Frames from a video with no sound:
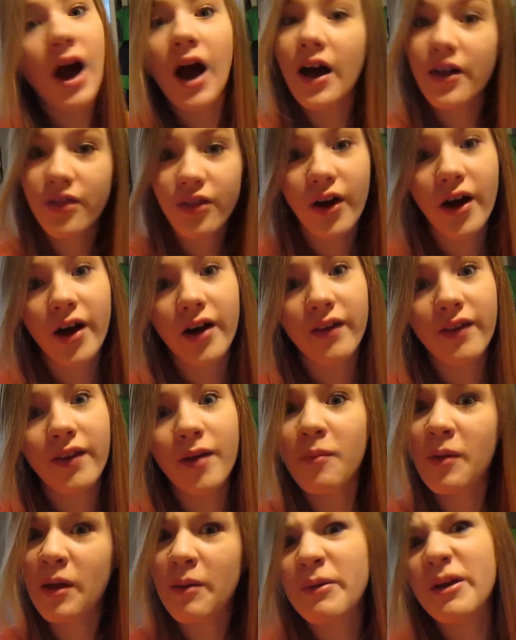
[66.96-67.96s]
I thought
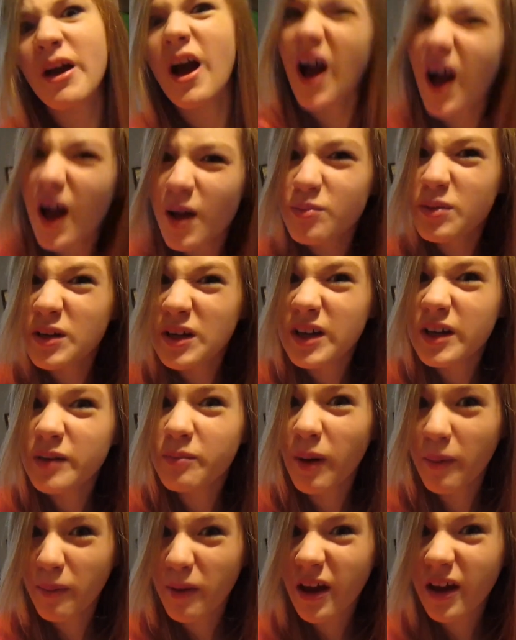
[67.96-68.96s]
that maybe I
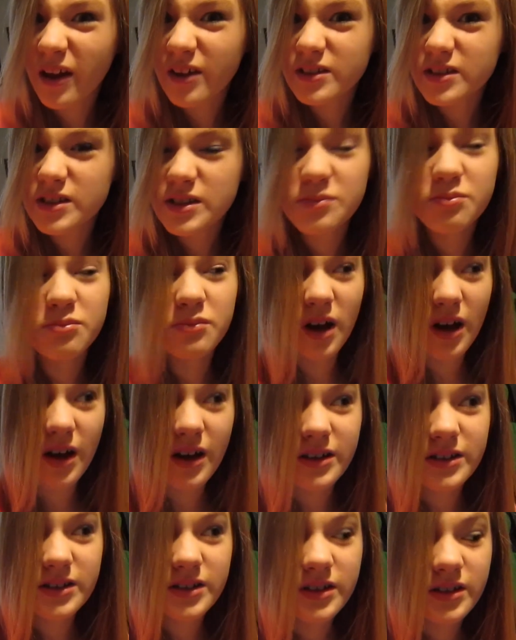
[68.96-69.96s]
peed my pants,
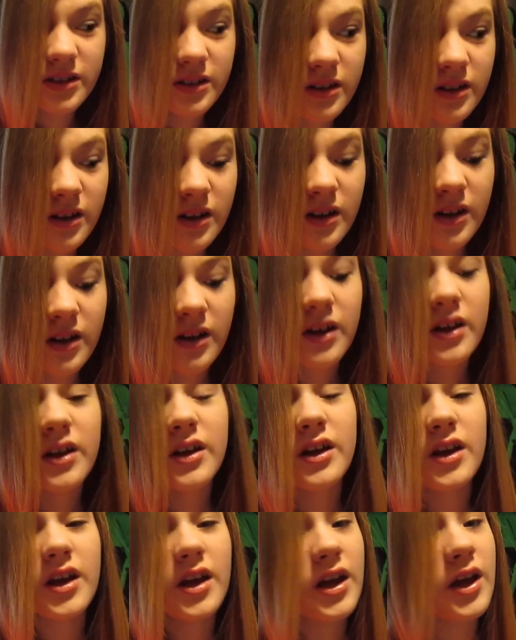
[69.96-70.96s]
but
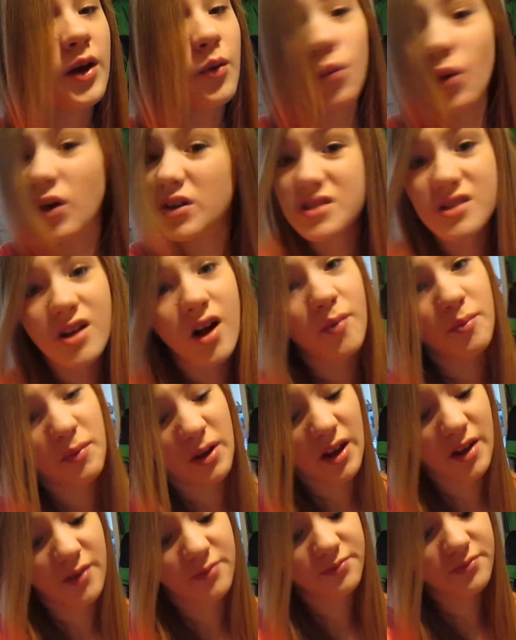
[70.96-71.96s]
it was not
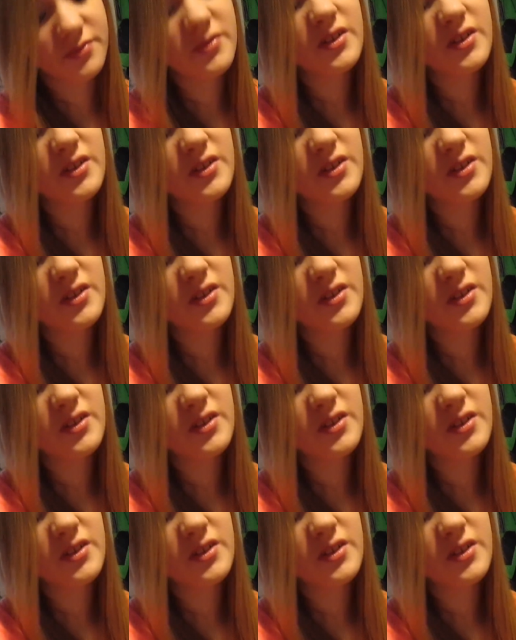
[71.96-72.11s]
me.